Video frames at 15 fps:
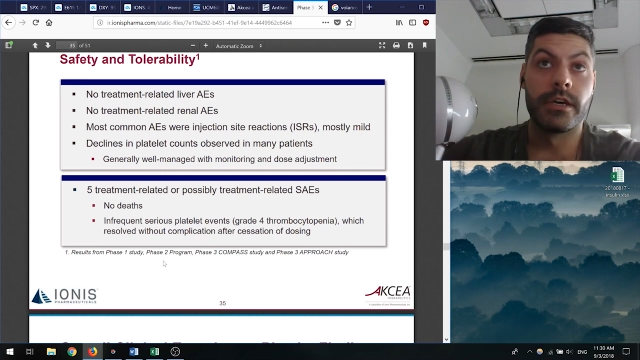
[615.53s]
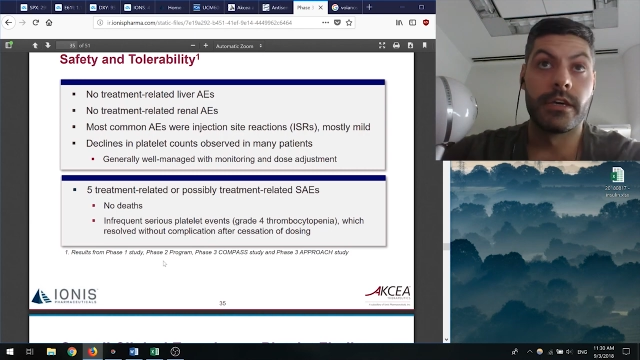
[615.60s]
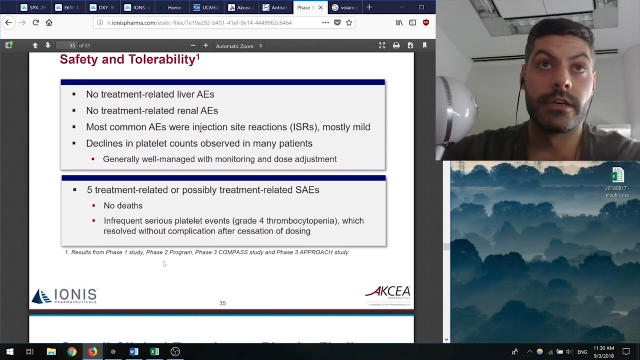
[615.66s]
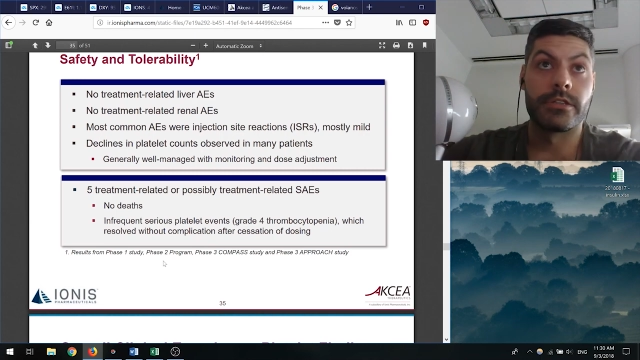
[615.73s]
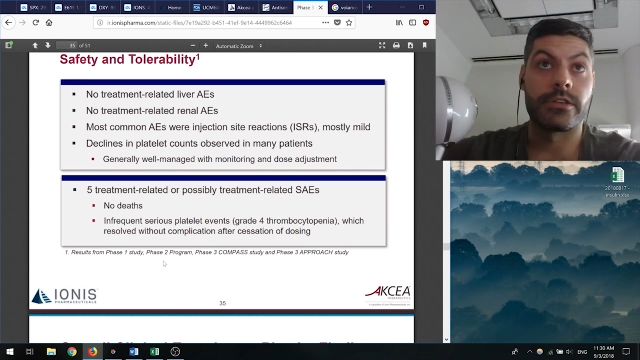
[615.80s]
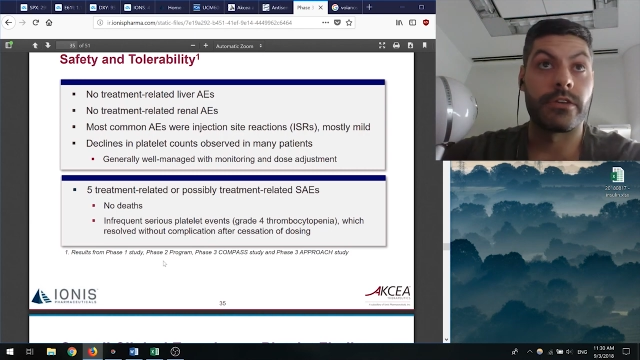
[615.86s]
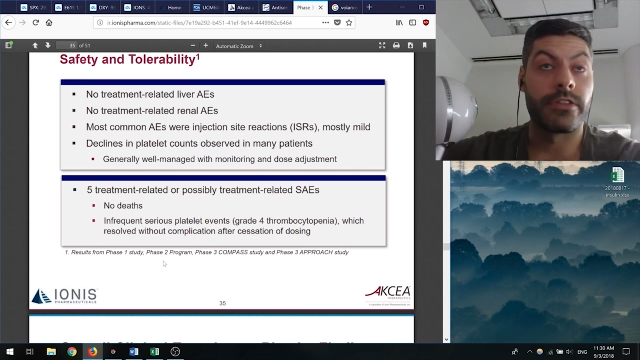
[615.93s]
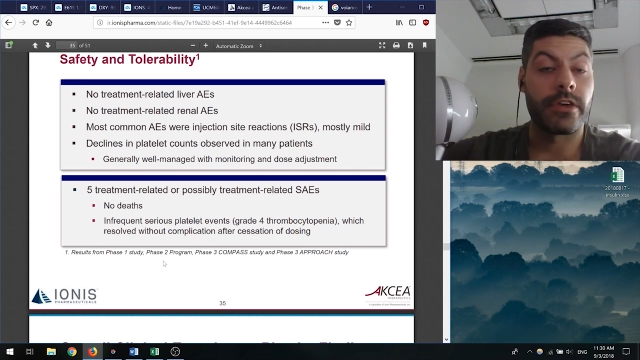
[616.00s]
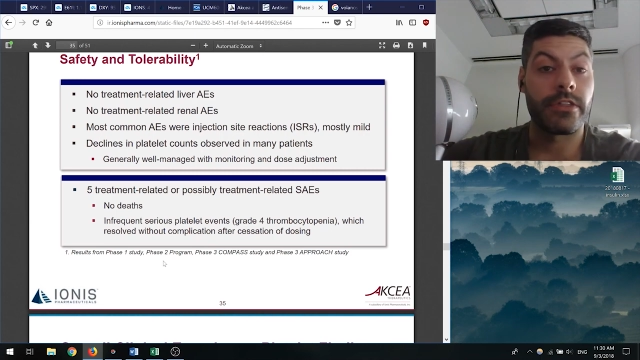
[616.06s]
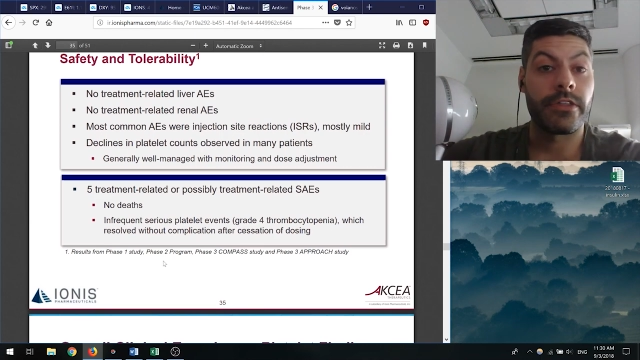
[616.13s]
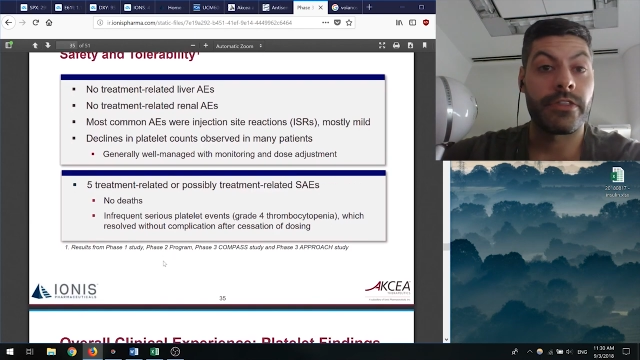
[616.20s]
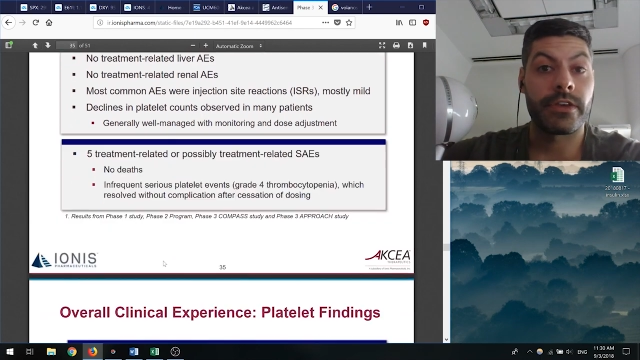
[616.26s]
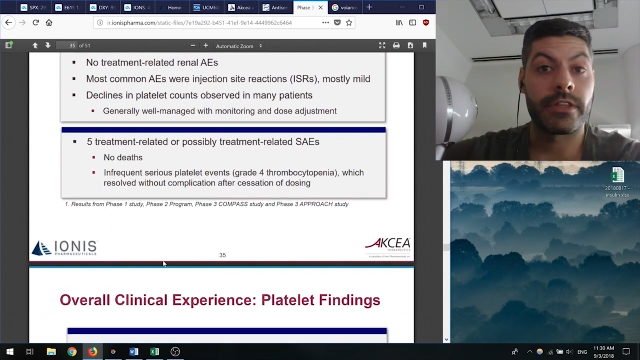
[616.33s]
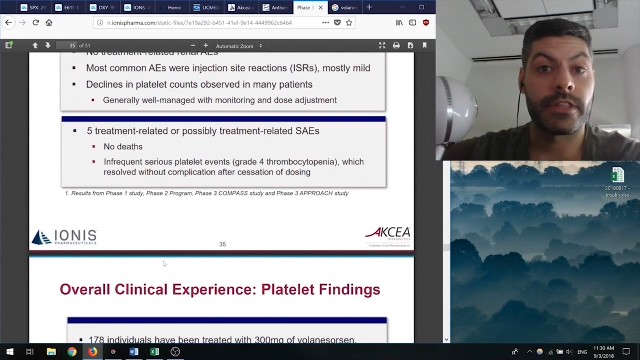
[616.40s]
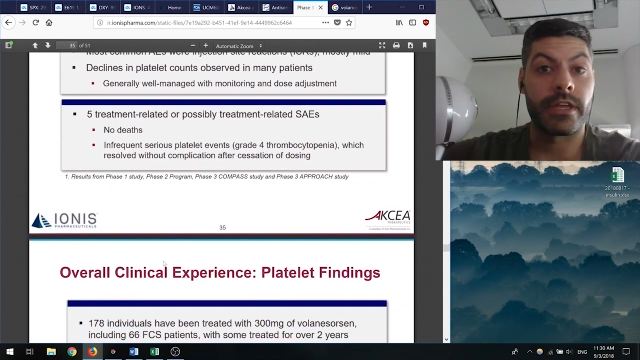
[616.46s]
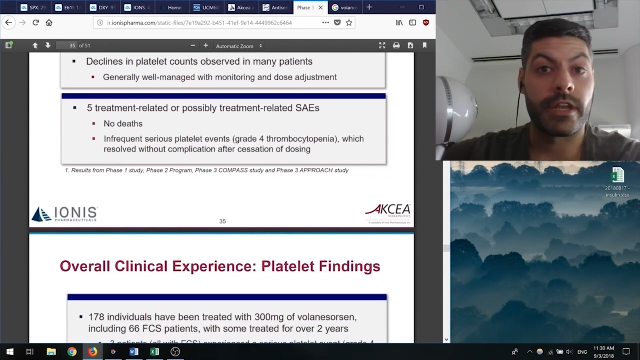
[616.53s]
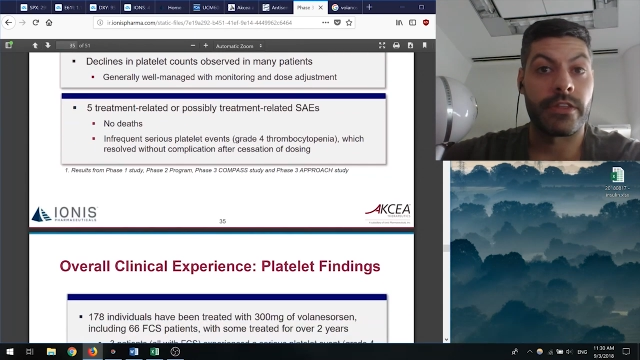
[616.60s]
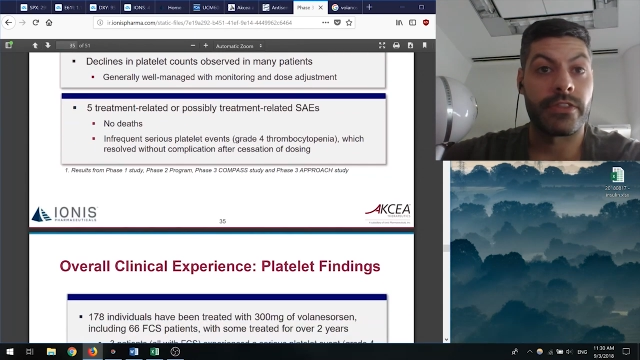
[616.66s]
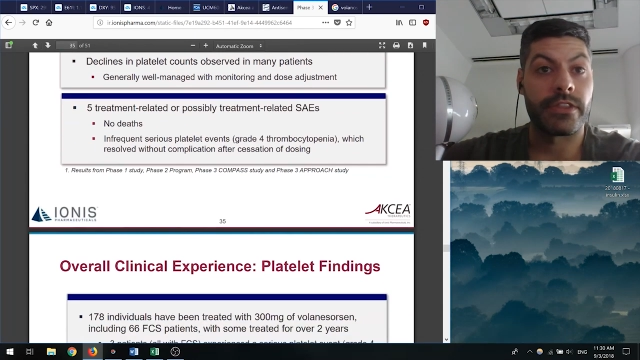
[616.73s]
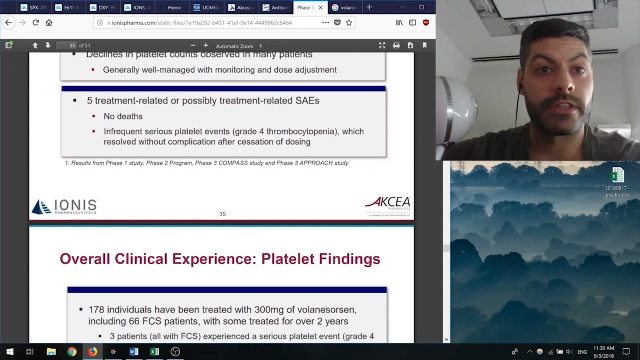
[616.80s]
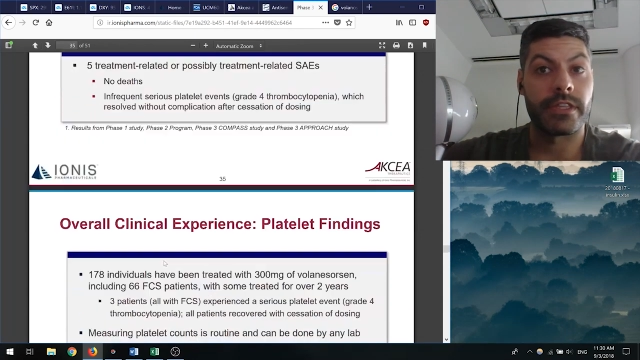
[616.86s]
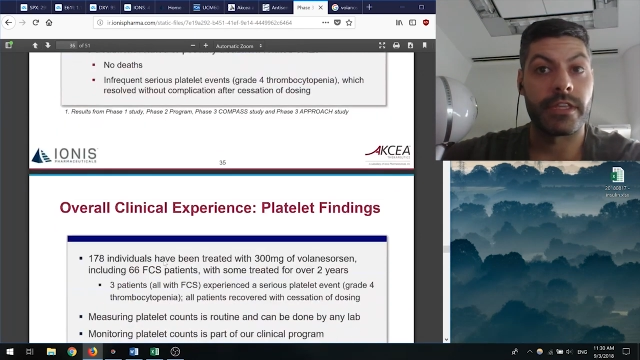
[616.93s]
So the other thing that I
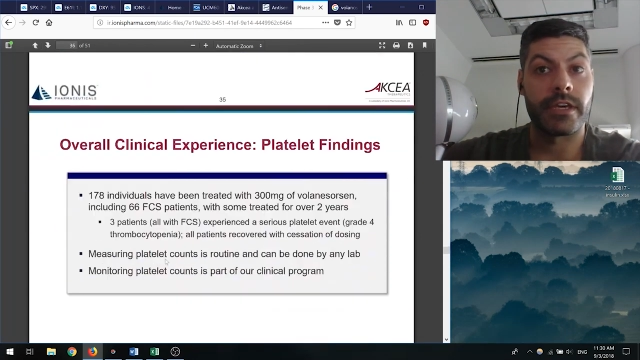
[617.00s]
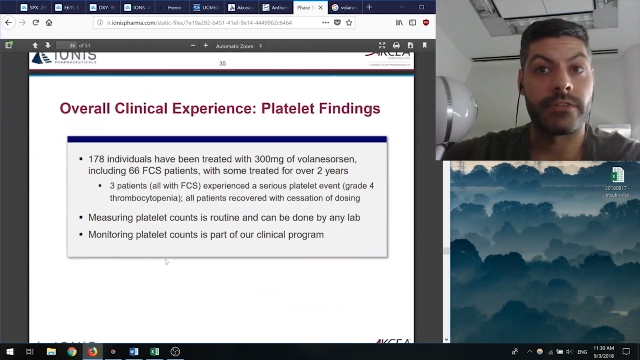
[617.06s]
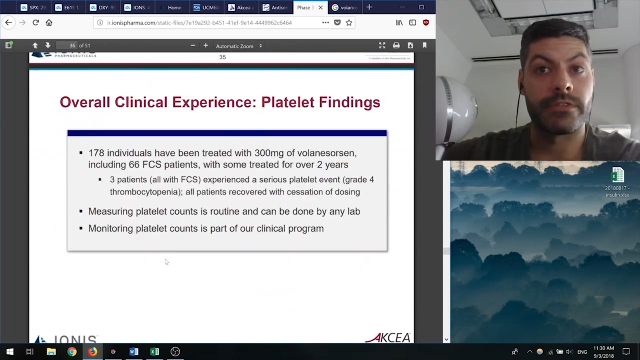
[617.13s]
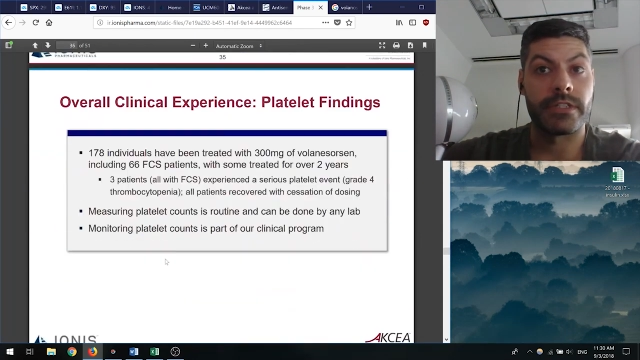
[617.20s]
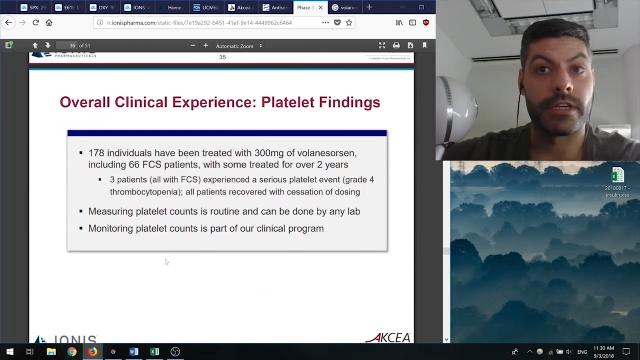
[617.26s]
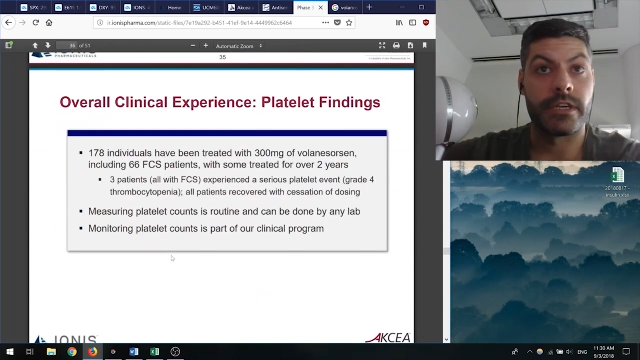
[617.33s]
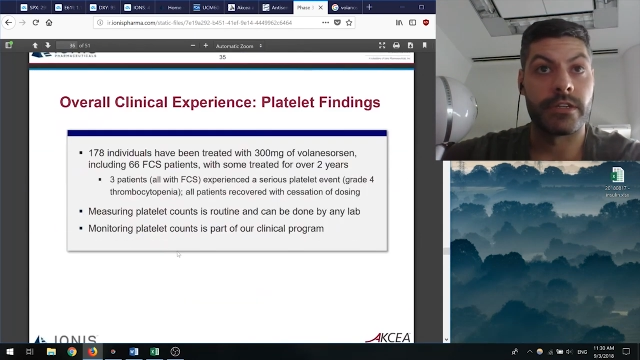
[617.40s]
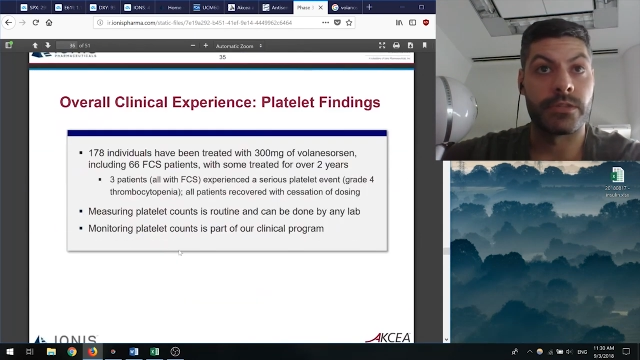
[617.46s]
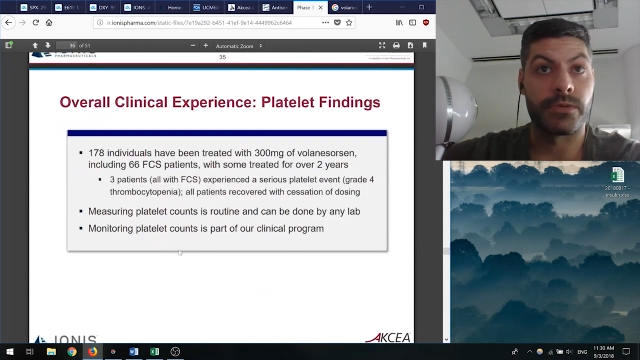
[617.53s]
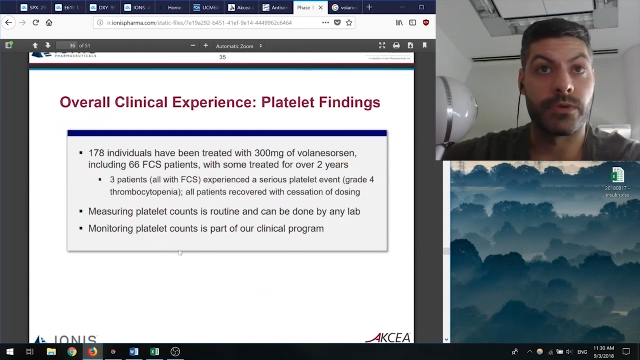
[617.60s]
think the FDA is